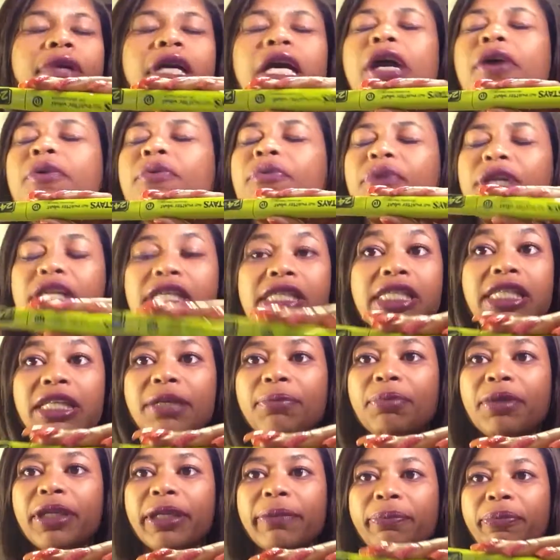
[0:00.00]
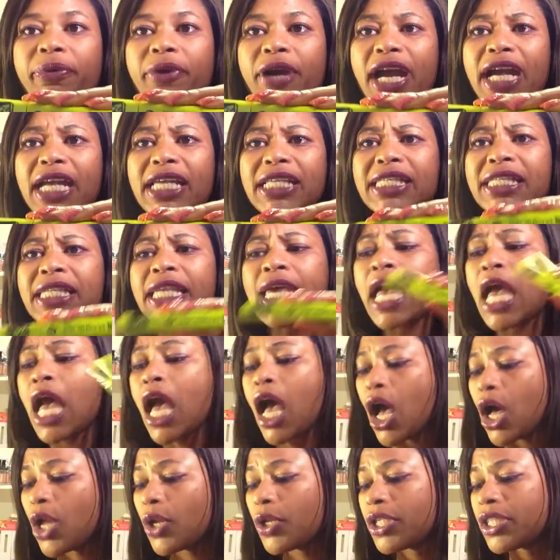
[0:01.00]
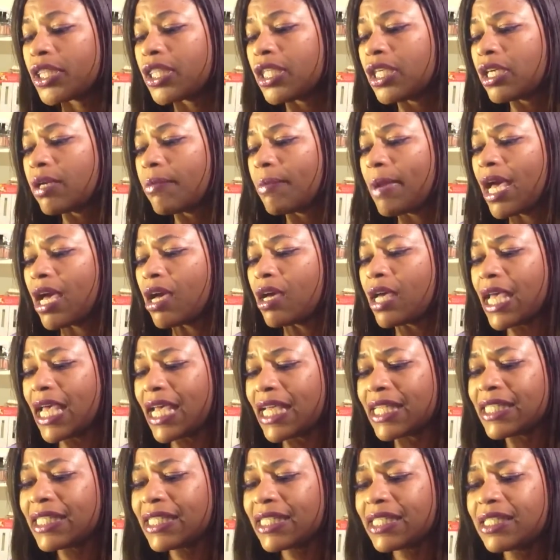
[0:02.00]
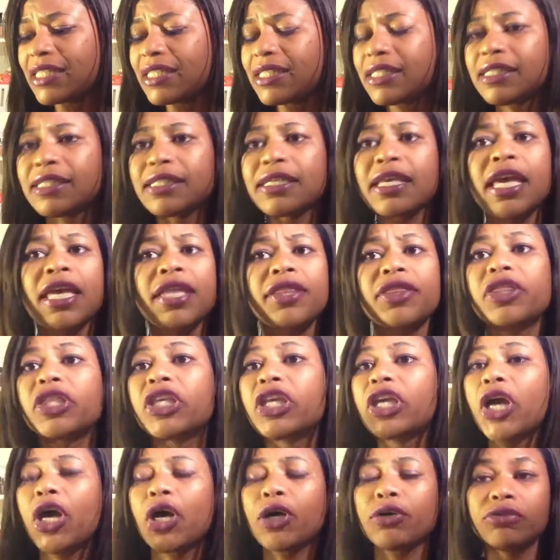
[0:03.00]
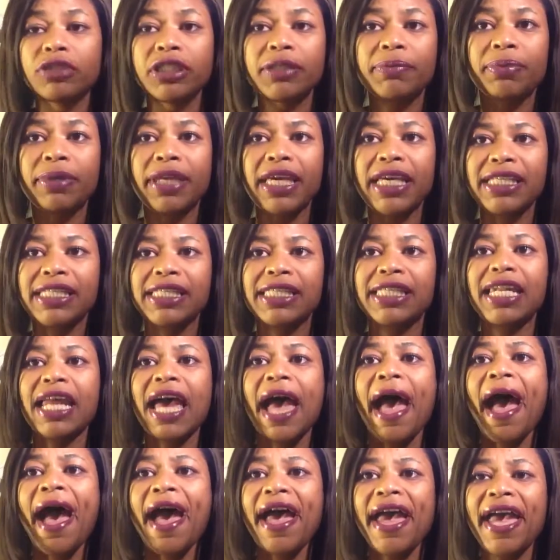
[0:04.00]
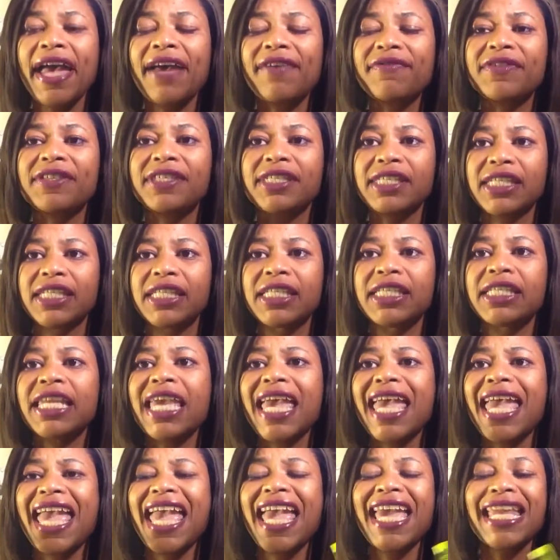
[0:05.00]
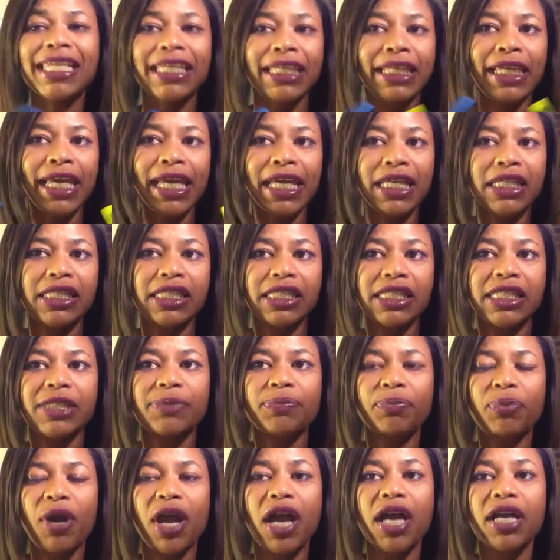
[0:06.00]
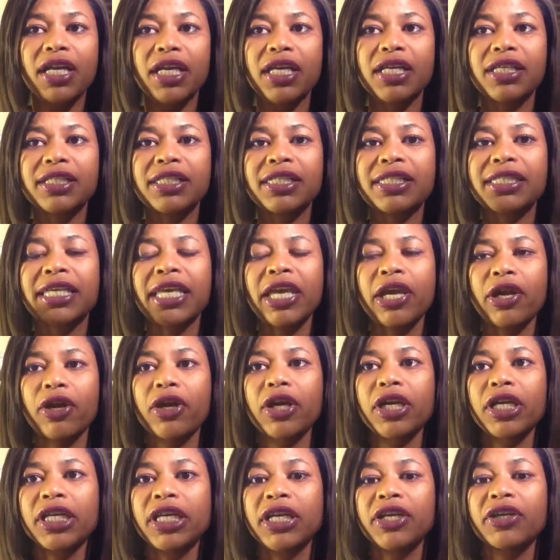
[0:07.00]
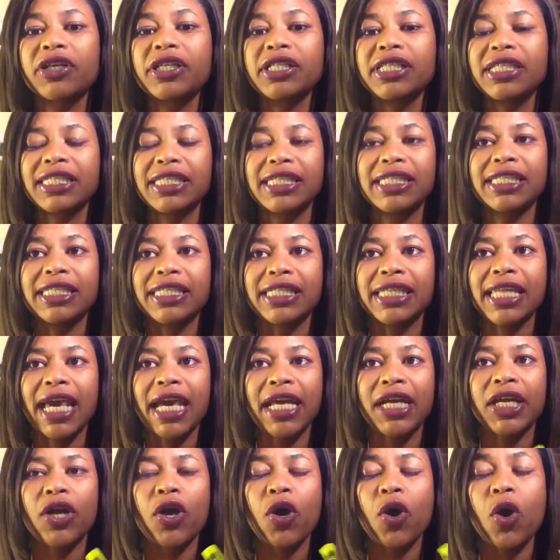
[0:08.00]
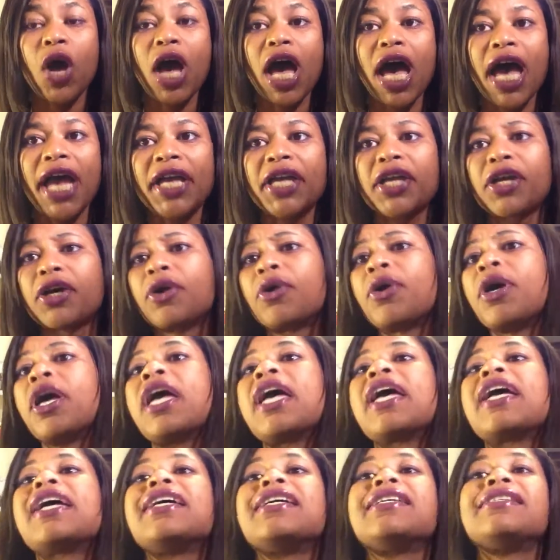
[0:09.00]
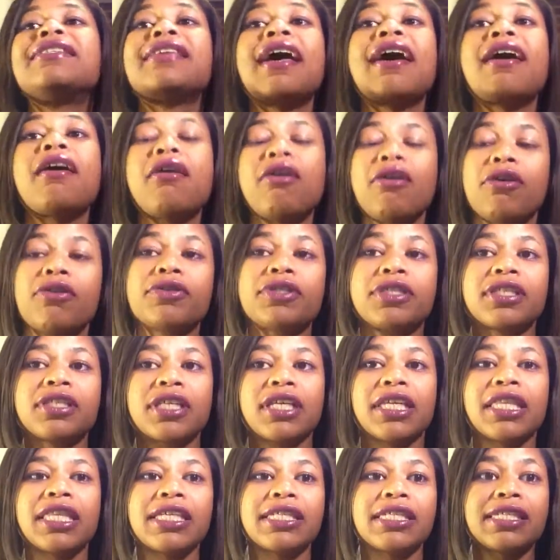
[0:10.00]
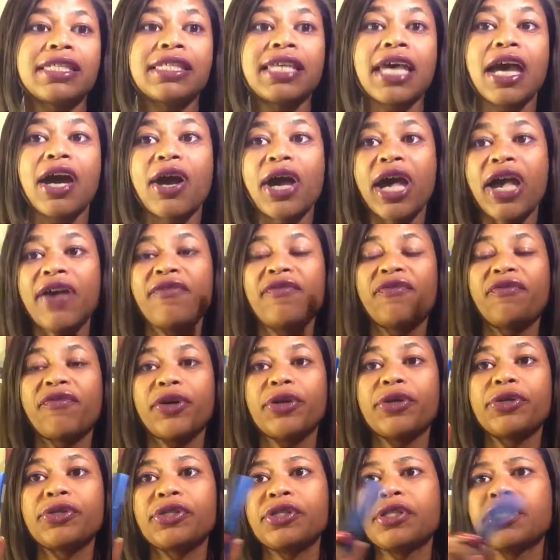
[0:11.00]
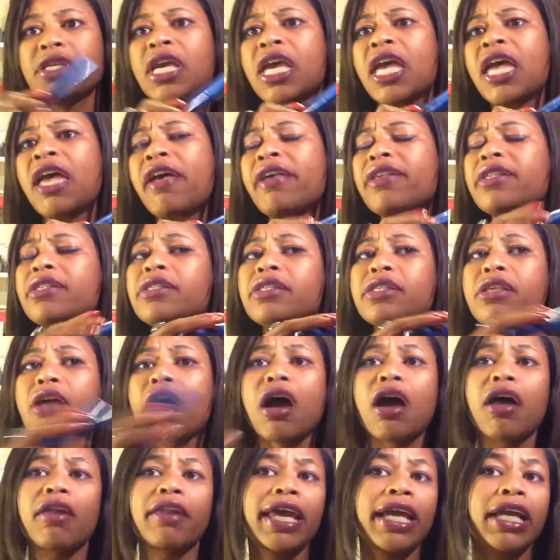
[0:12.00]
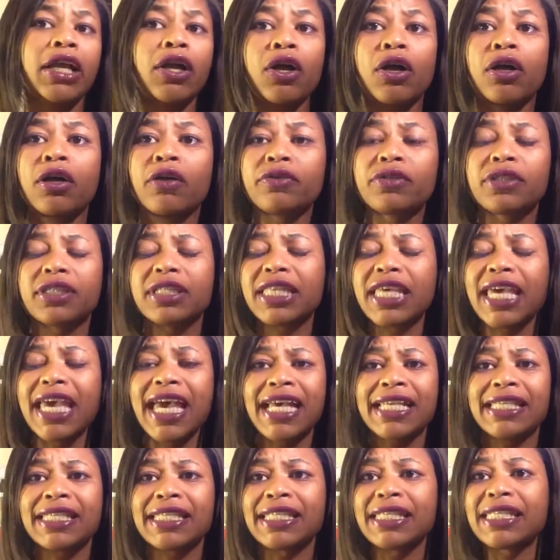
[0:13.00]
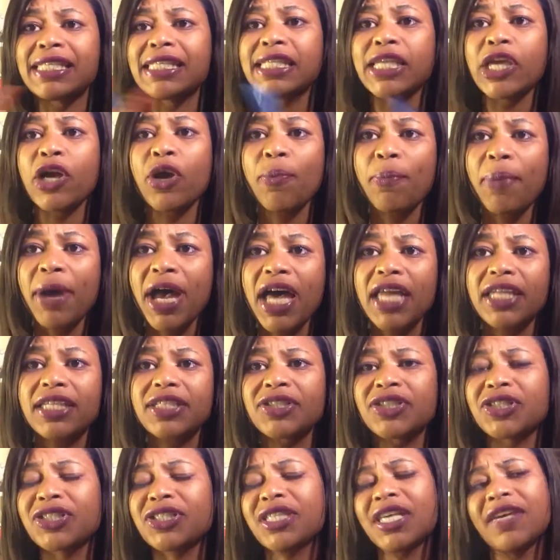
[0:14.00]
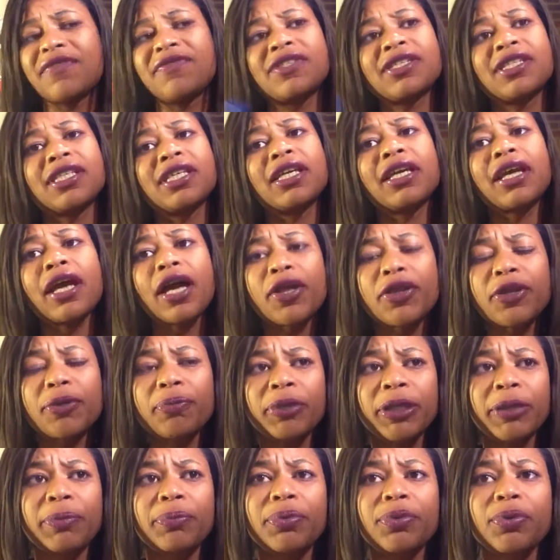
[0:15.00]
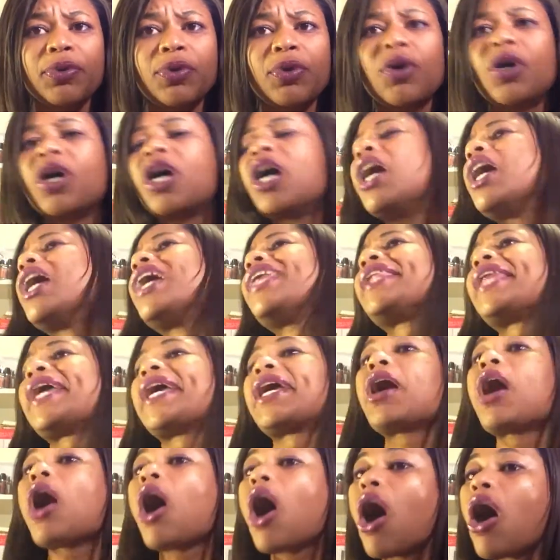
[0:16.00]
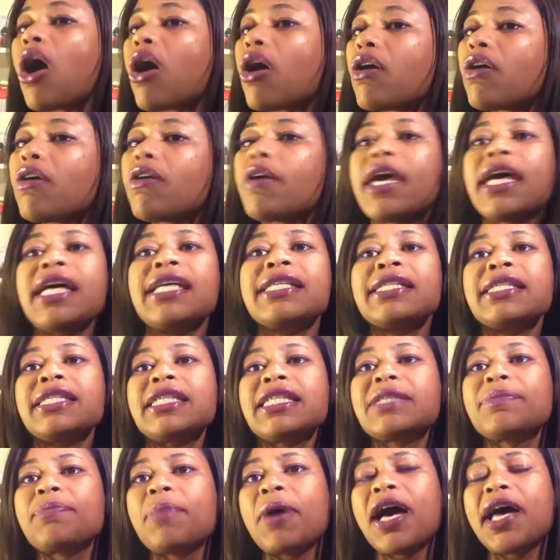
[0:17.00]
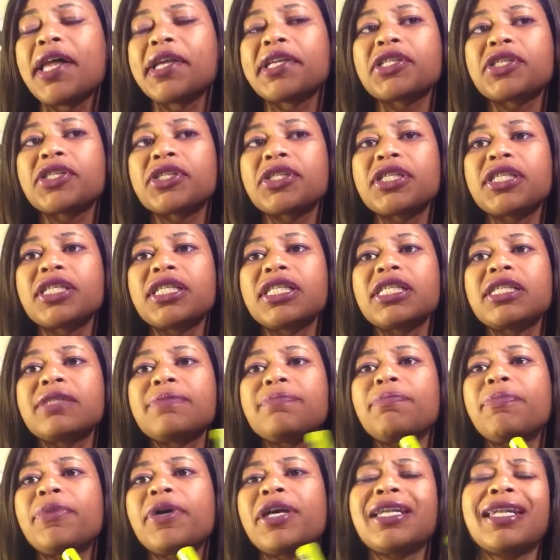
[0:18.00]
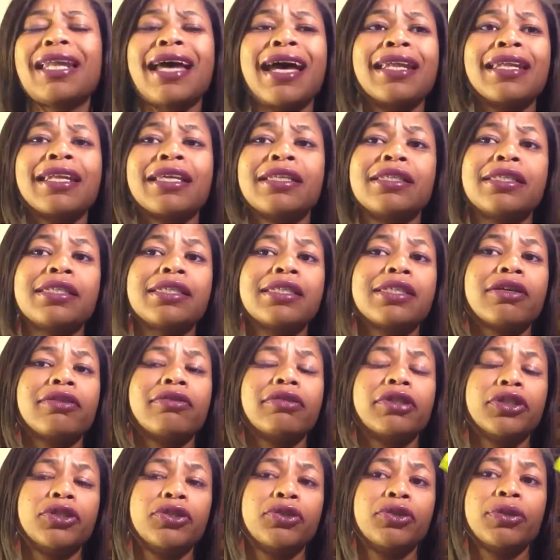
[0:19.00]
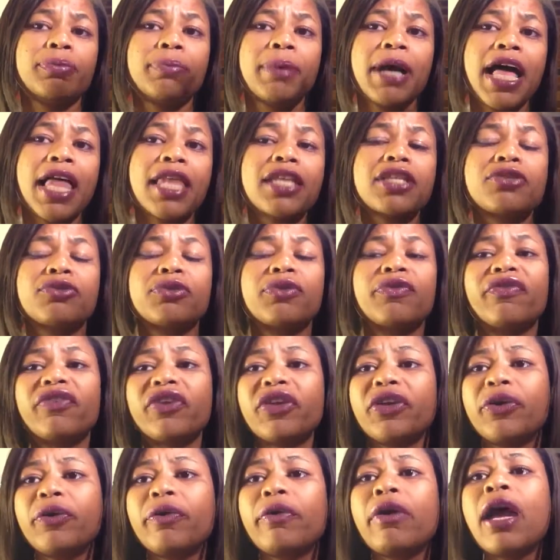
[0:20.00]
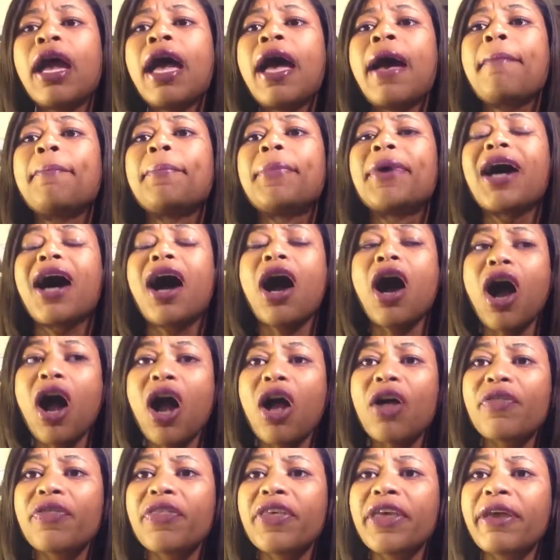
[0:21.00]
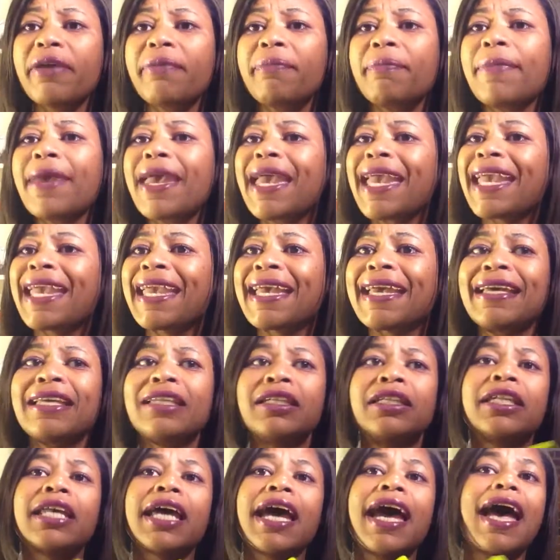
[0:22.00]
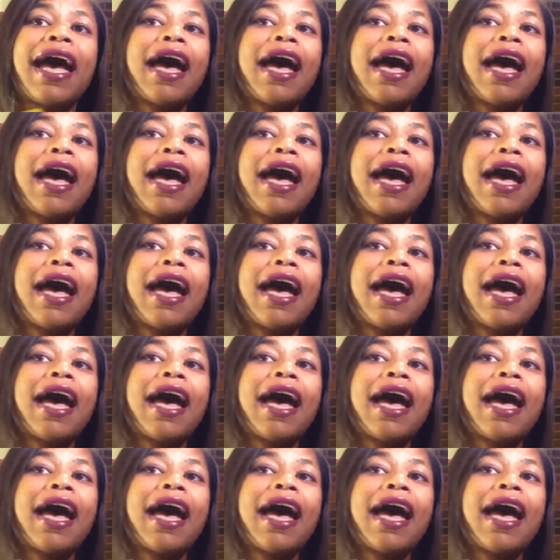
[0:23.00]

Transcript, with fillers: reasonably priced. Only thing about Essence, the only place that I have seen any Essence products carried here in Cincinnati, Ohio is at Ulta. This is how I first saw like all the essence nail polishes i've seen other people like haul essence polishes but not necessarily do a polish review but haul them and